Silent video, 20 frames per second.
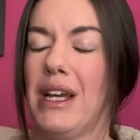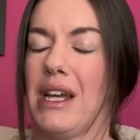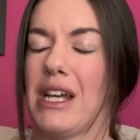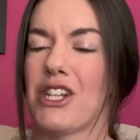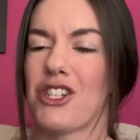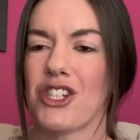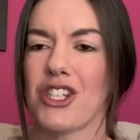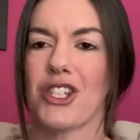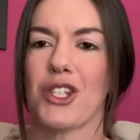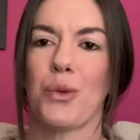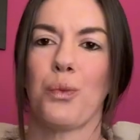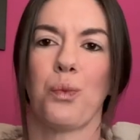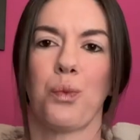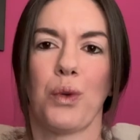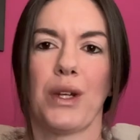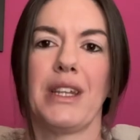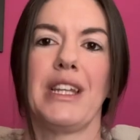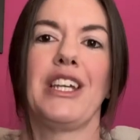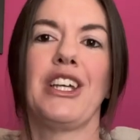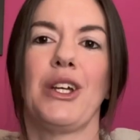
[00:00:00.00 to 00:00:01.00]
it's just a
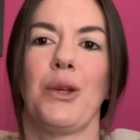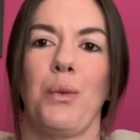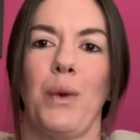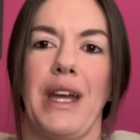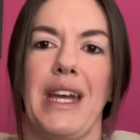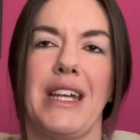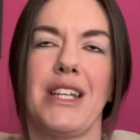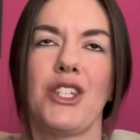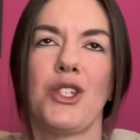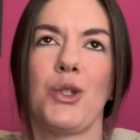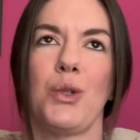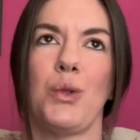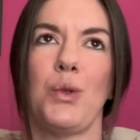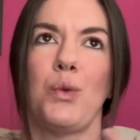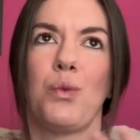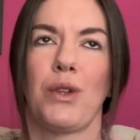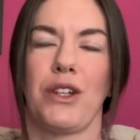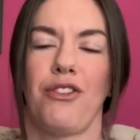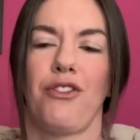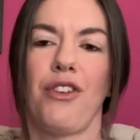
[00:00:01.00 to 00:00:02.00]
really good way to
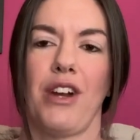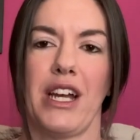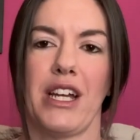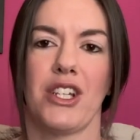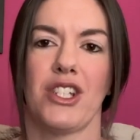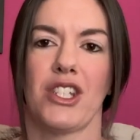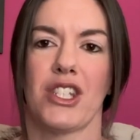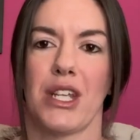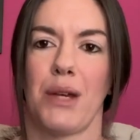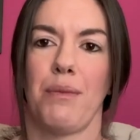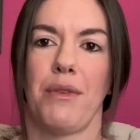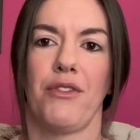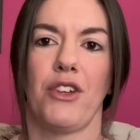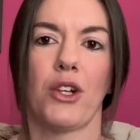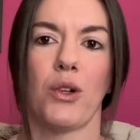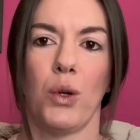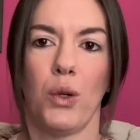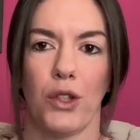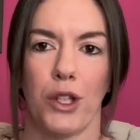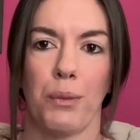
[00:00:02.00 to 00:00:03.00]
refresh some of your
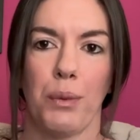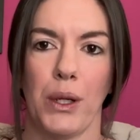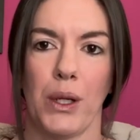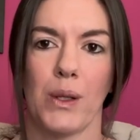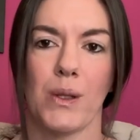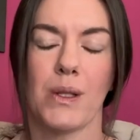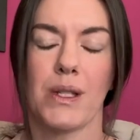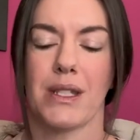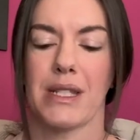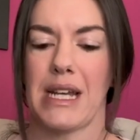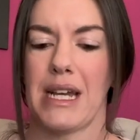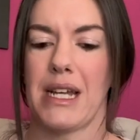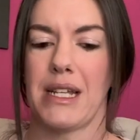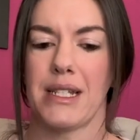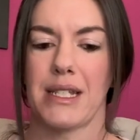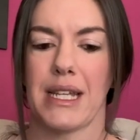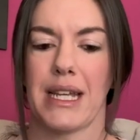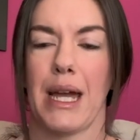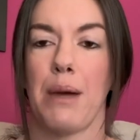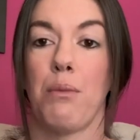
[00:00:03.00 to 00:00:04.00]
older posts and
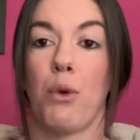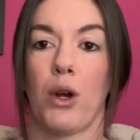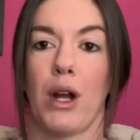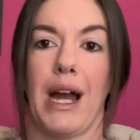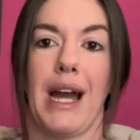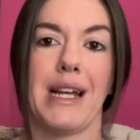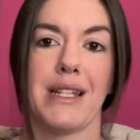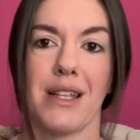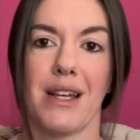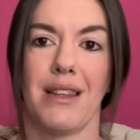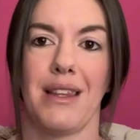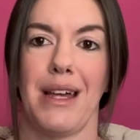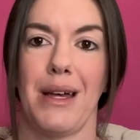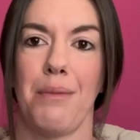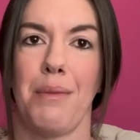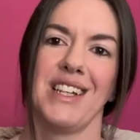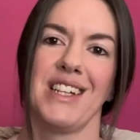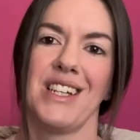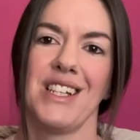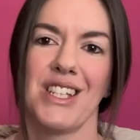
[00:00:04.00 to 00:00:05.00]
to get more eyes on
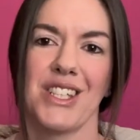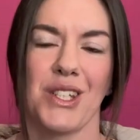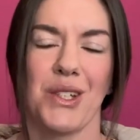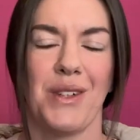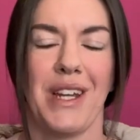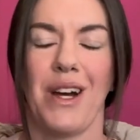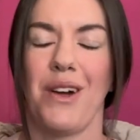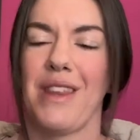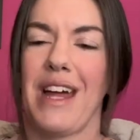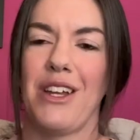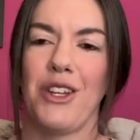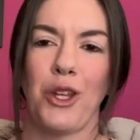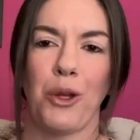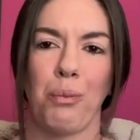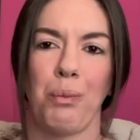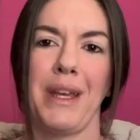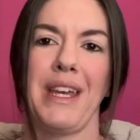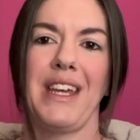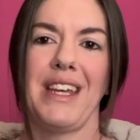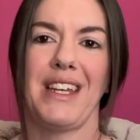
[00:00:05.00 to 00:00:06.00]
them. So now that new
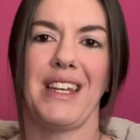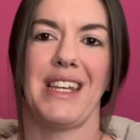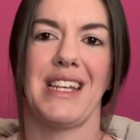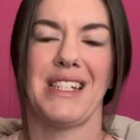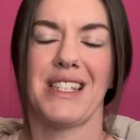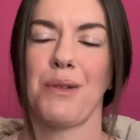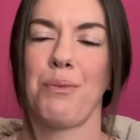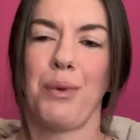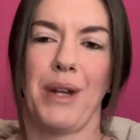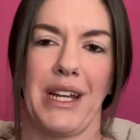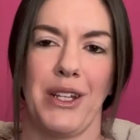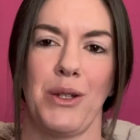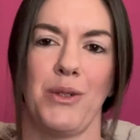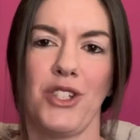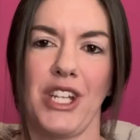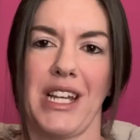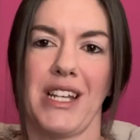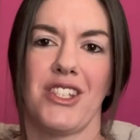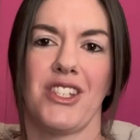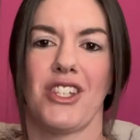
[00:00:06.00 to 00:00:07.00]
pin is a brand new
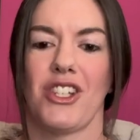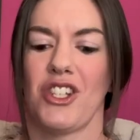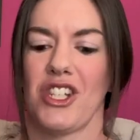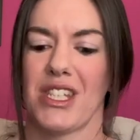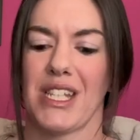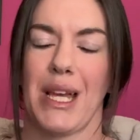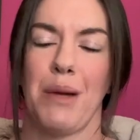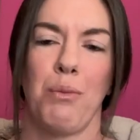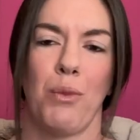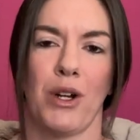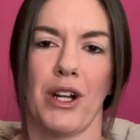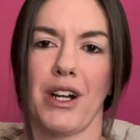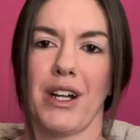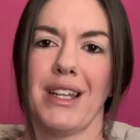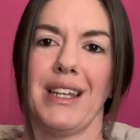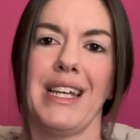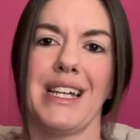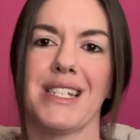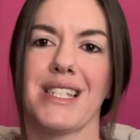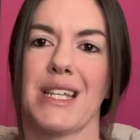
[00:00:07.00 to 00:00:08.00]
chance to just get more
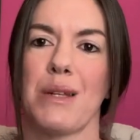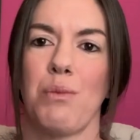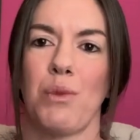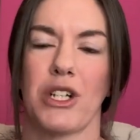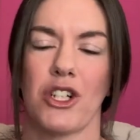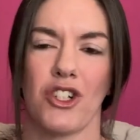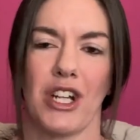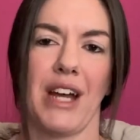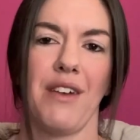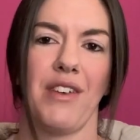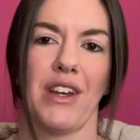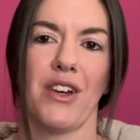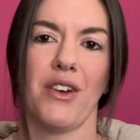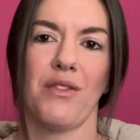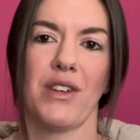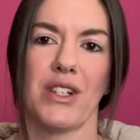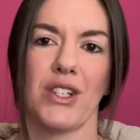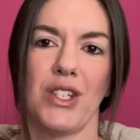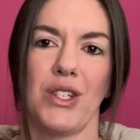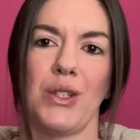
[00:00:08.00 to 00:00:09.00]
clicks and more traffic
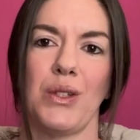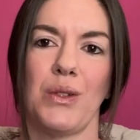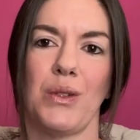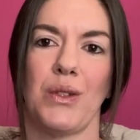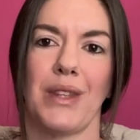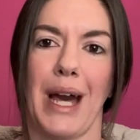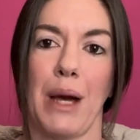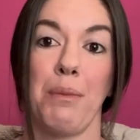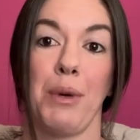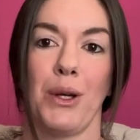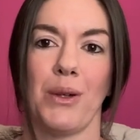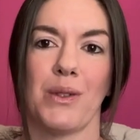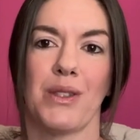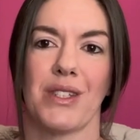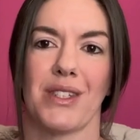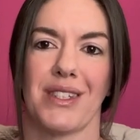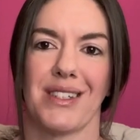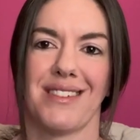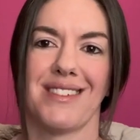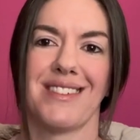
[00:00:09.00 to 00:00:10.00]
over to that post.